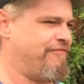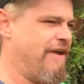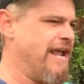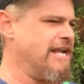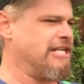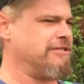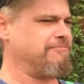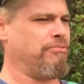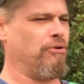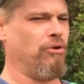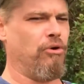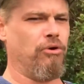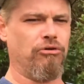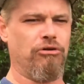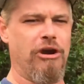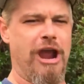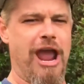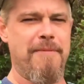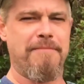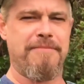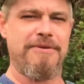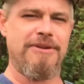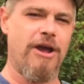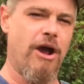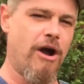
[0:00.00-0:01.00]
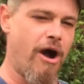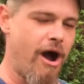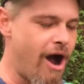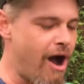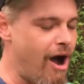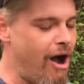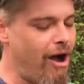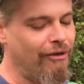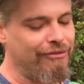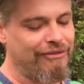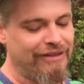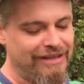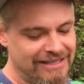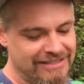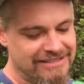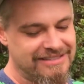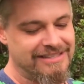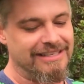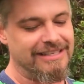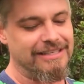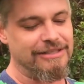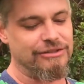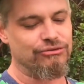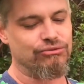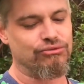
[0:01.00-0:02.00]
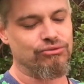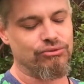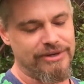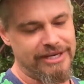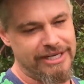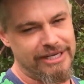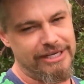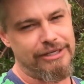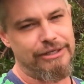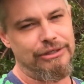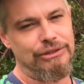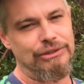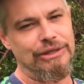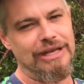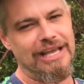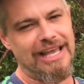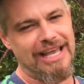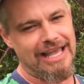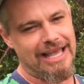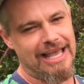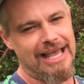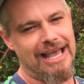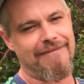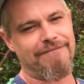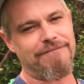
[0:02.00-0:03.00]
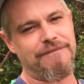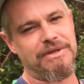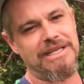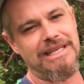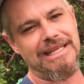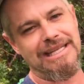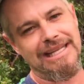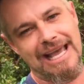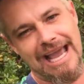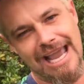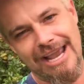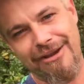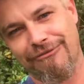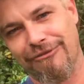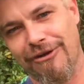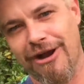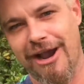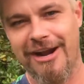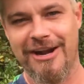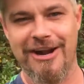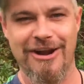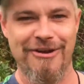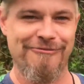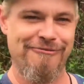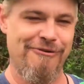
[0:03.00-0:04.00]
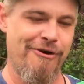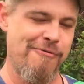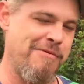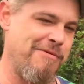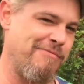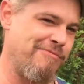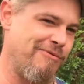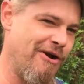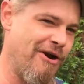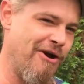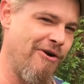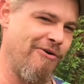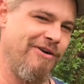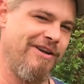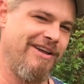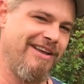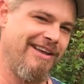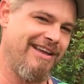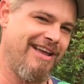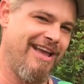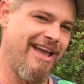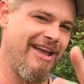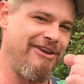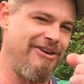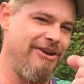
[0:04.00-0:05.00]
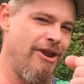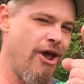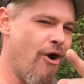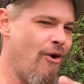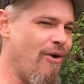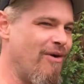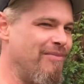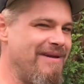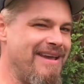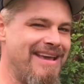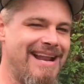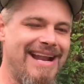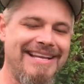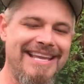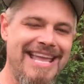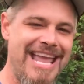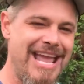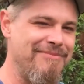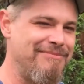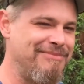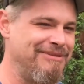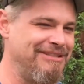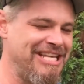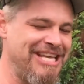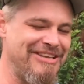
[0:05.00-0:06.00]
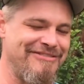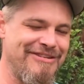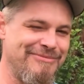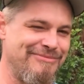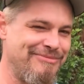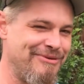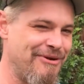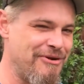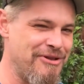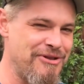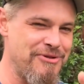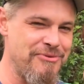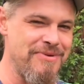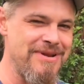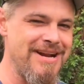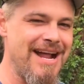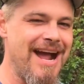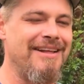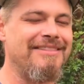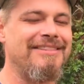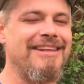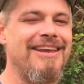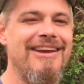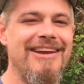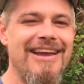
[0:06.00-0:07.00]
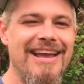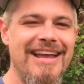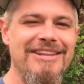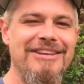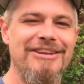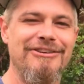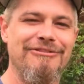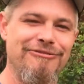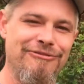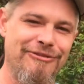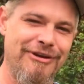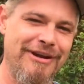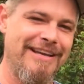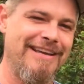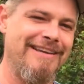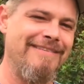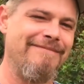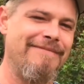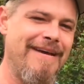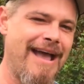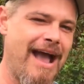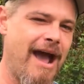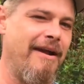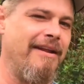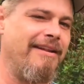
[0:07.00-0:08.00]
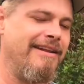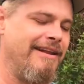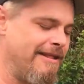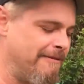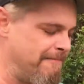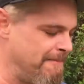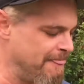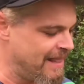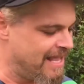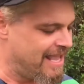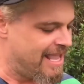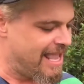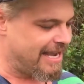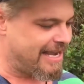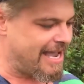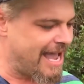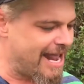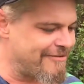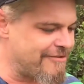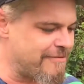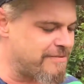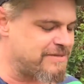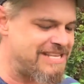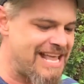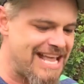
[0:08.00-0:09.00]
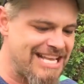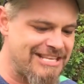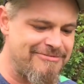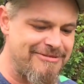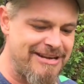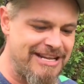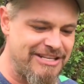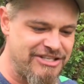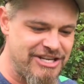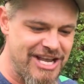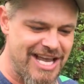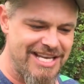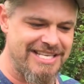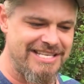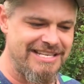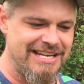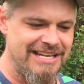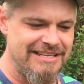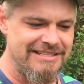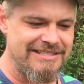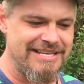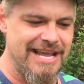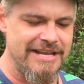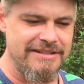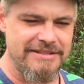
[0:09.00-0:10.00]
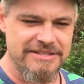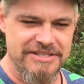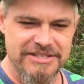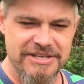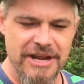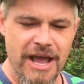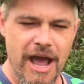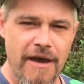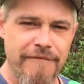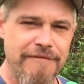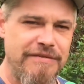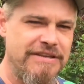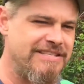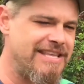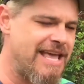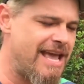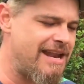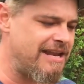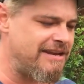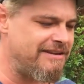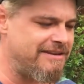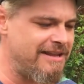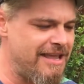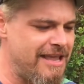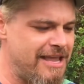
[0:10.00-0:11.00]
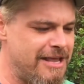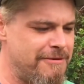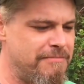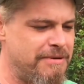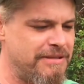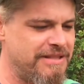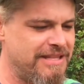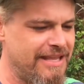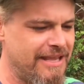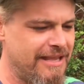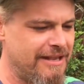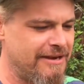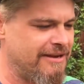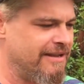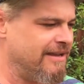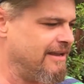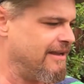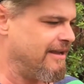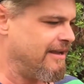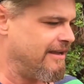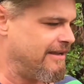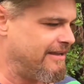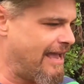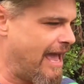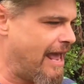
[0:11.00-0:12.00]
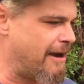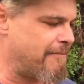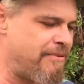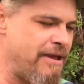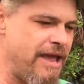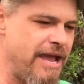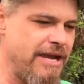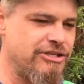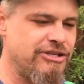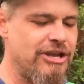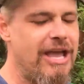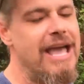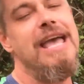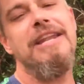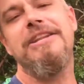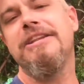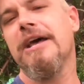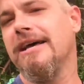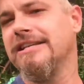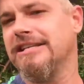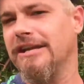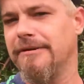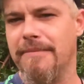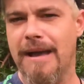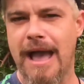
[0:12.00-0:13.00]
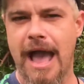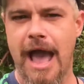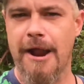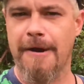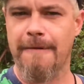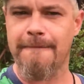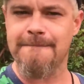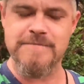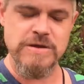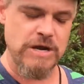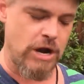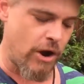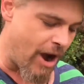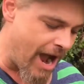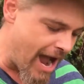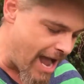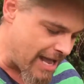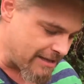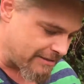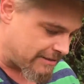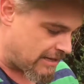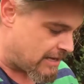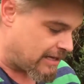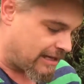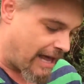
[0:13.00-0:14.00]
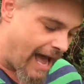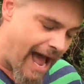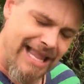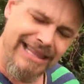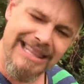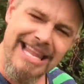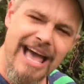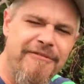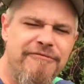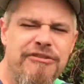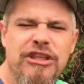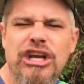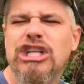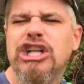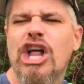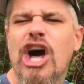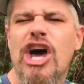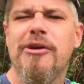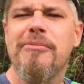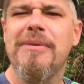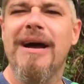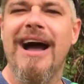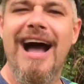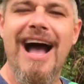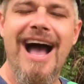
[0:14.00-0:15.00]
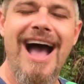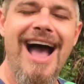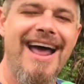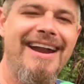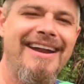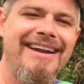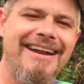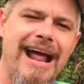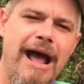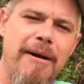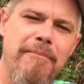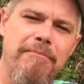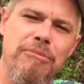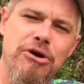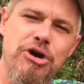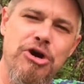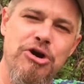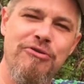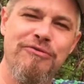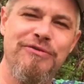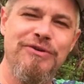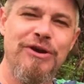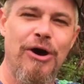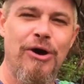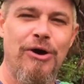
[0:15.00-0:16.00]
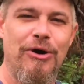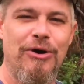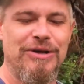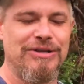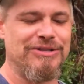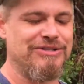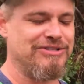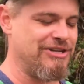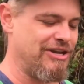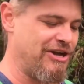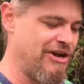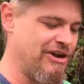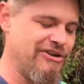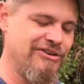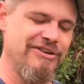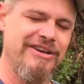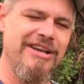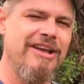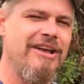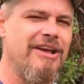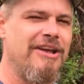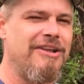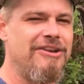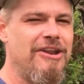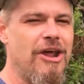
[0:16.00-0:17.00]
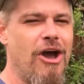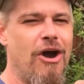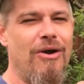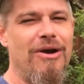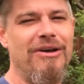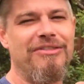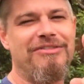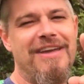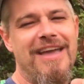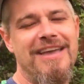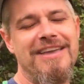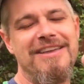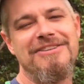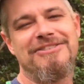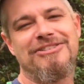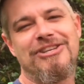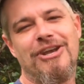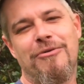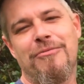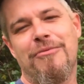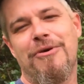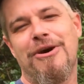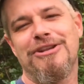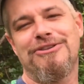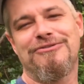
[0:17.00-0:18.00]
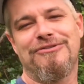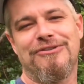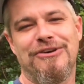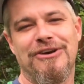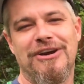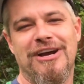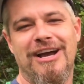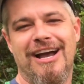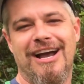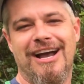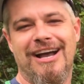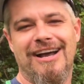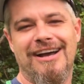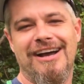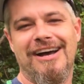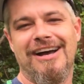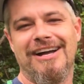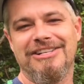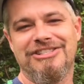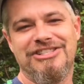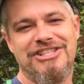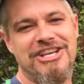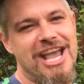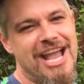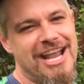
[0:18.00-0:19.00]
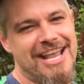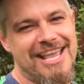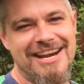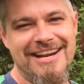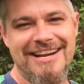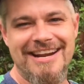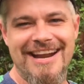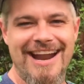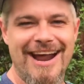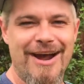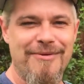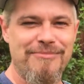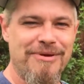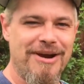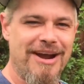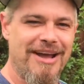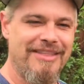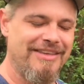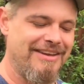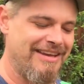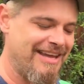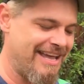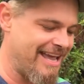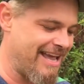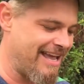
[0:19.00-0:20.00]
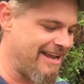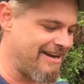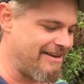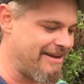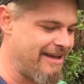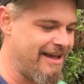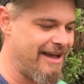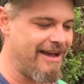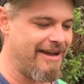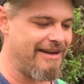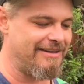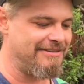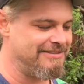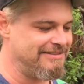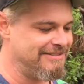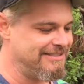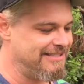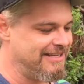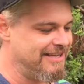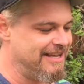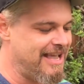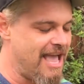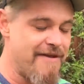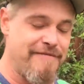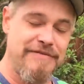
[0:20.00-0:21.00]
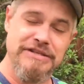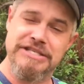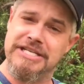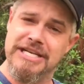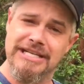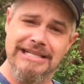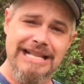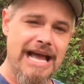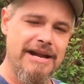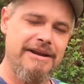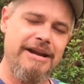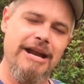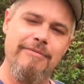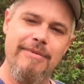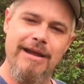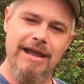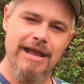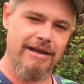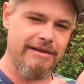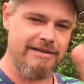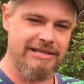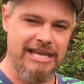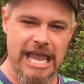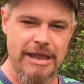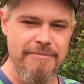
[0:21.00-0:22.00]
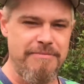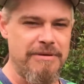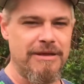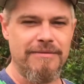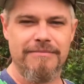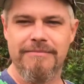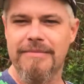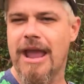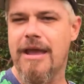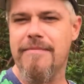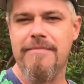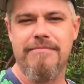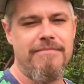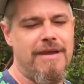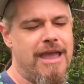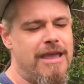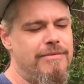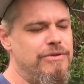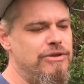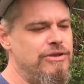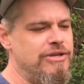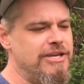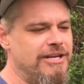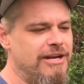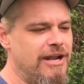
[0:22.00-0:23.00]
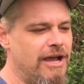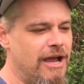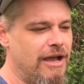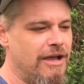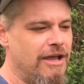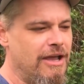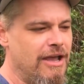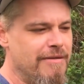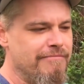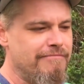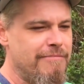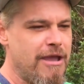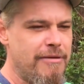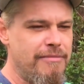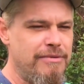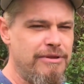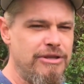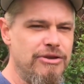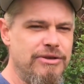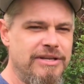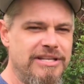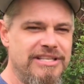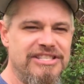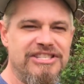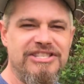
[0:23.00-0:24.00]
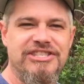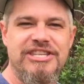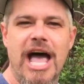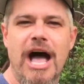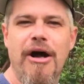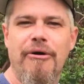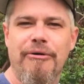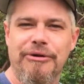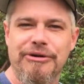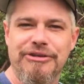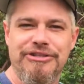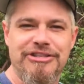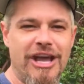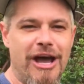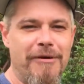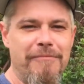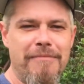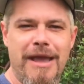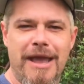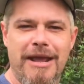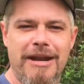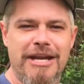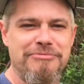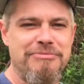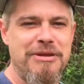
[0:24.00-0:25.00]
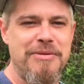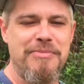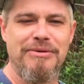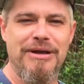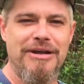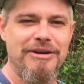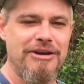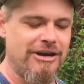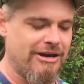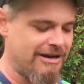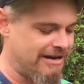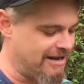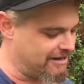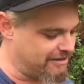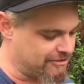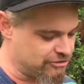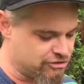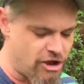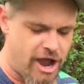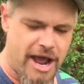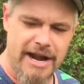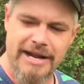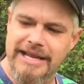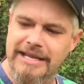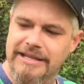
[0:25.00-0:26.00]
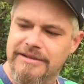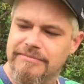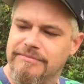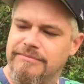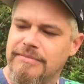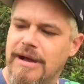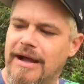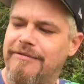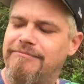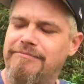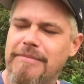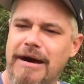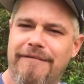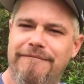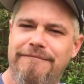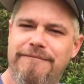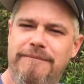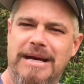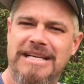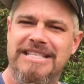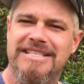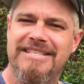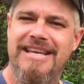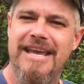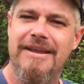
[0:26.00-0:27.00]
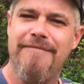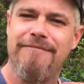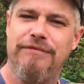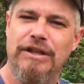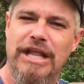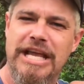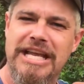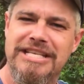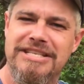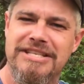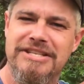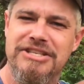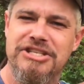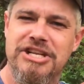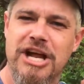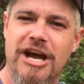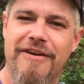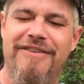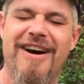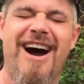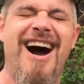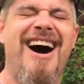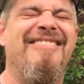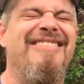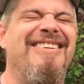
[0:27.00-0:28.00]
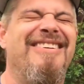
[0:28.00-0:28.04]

fakes bull crap, you know. All this is real F in life right here for me, bro. And Noah, man, I can't believe it, bro. You went out there and you freaking found it. It kind of upsets me that Jesse didn't take the stuff. You said he did, but then you got a picture. It doesn't matter. You know, I left the clutter behind and I moved on. So, Noah, thank you so much for checking it out, brother. And if it's still out there, man, keep it. Maybe you can sell it or something, man. There's people out there that'll try to get my skin flakes and stuff